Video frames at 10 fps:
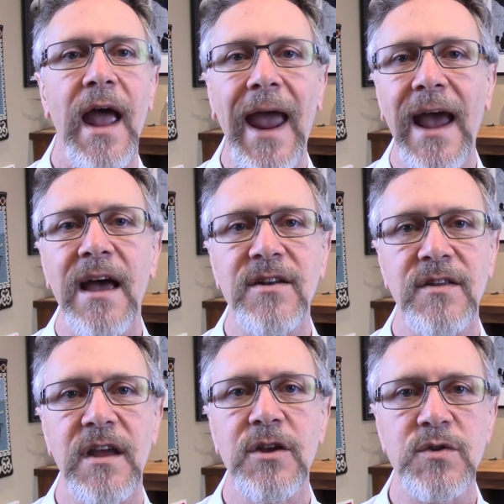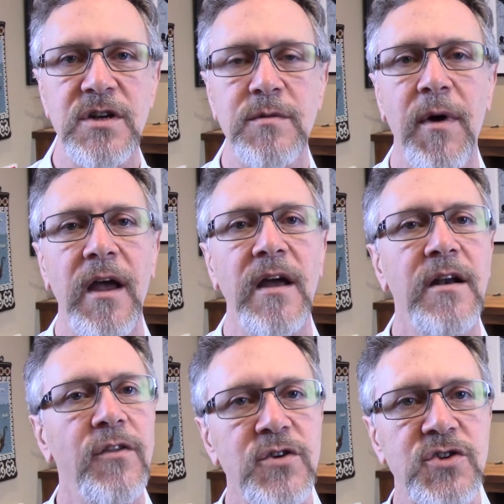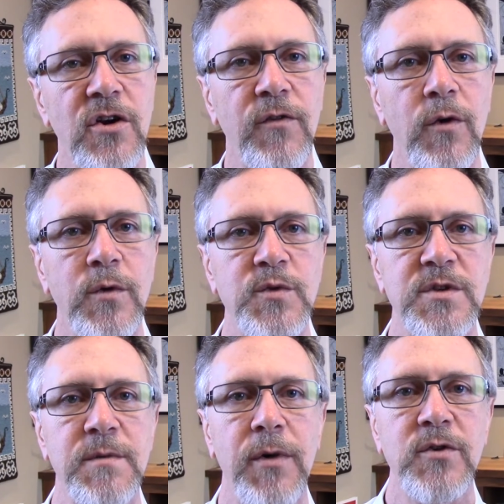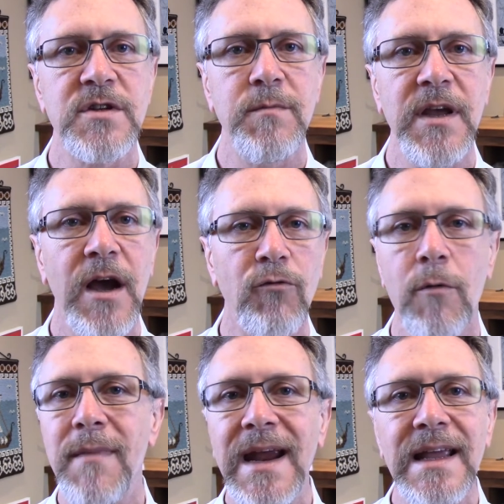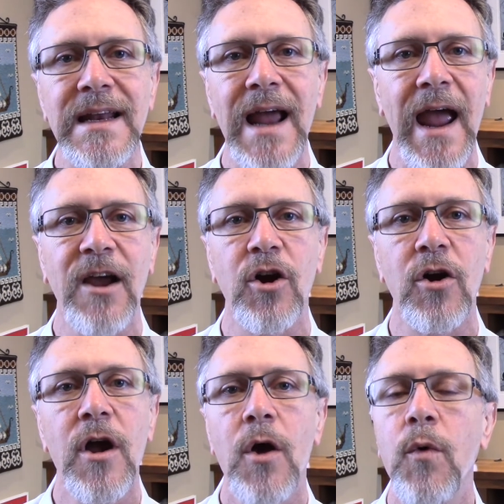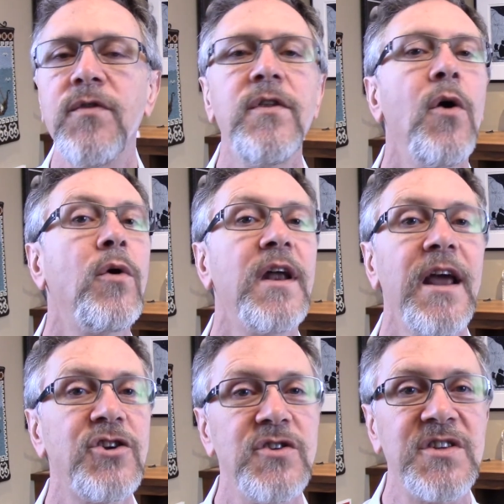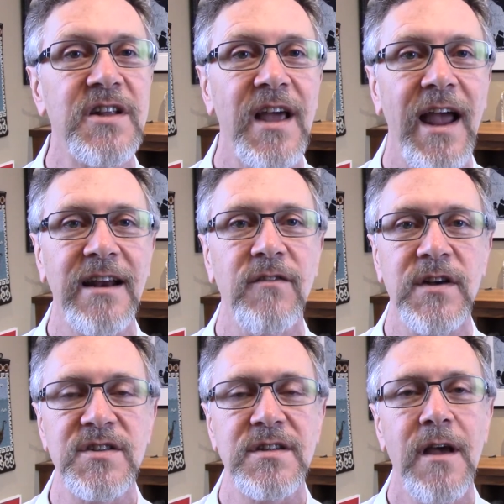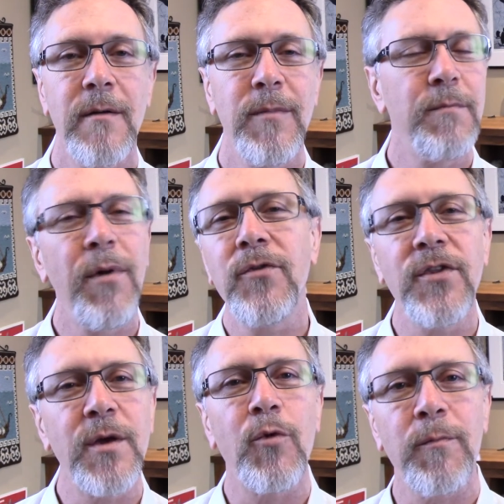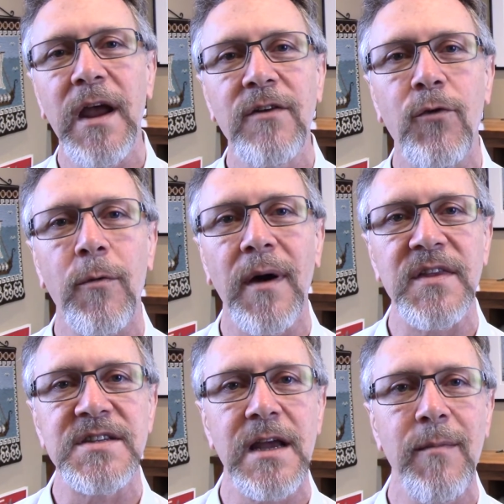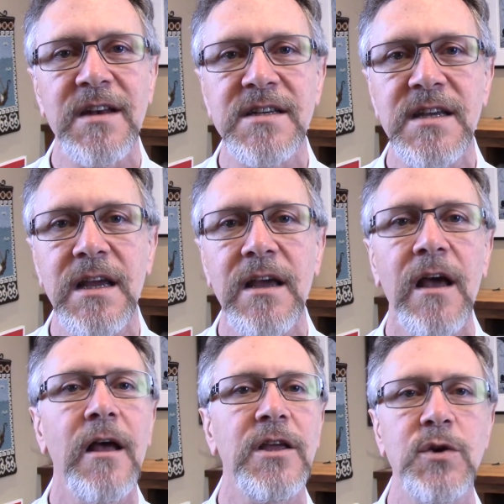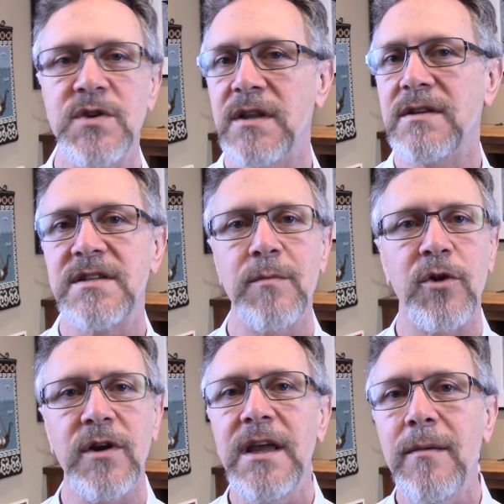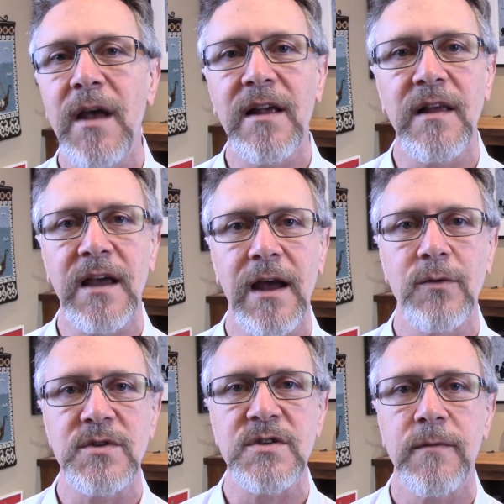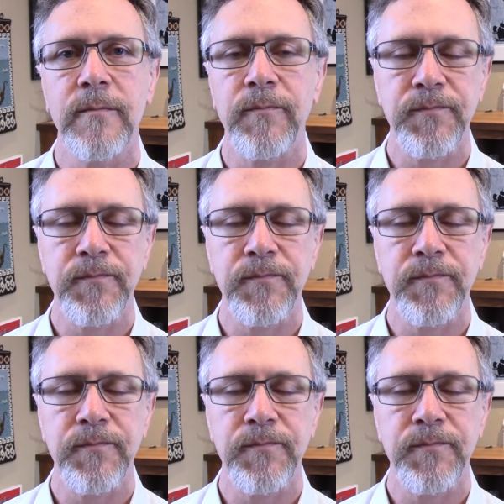and they used it to buy another server which was supposed to be a Romanian hacker with no connections to the hacktivists. But both of them were paid for by the same entity, using similar email accounts.